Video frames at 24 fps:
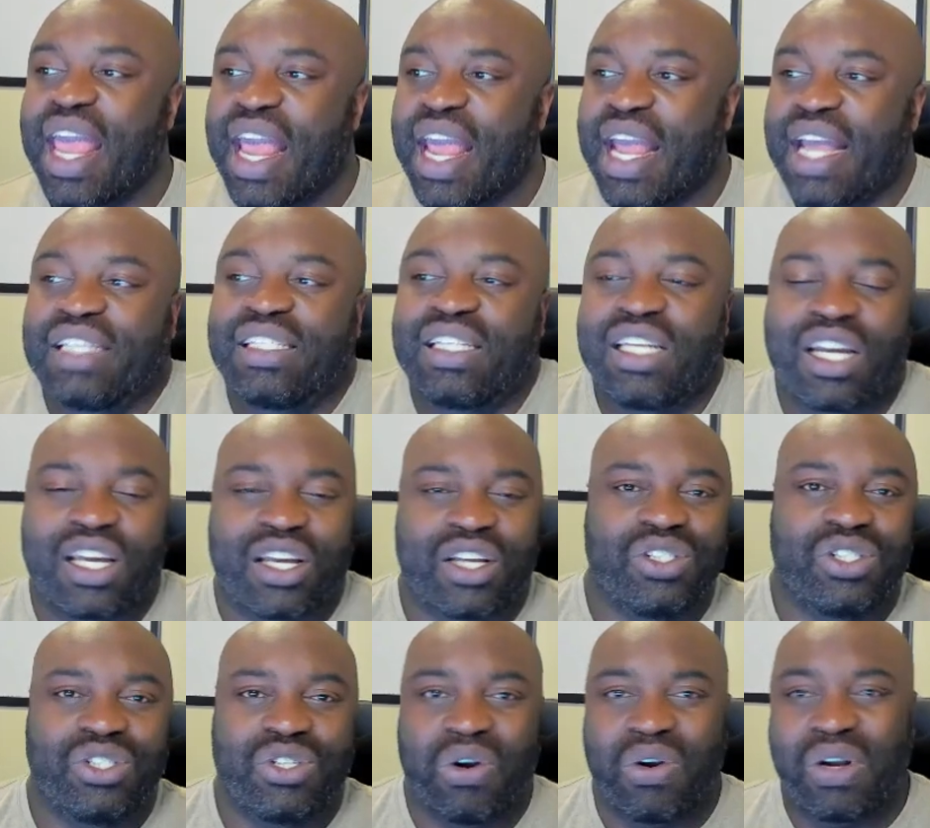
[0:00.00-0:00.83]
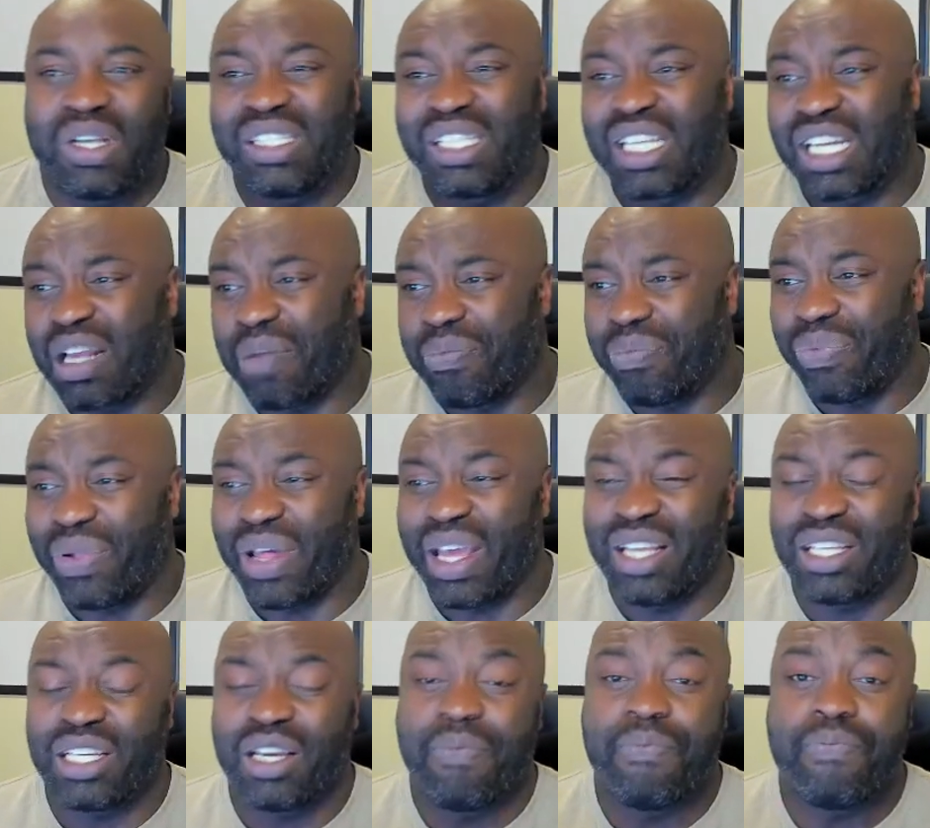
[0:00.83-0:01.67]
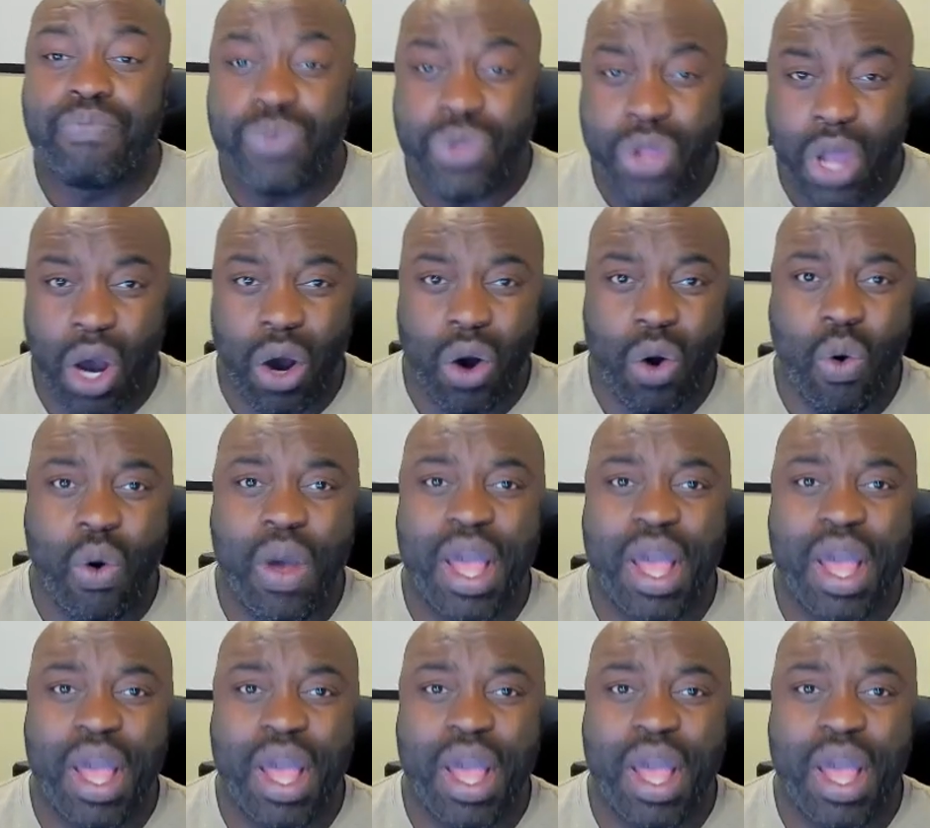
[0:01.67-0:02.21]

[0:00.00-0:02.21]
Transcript: Is it a concern? Is it a complaint? No,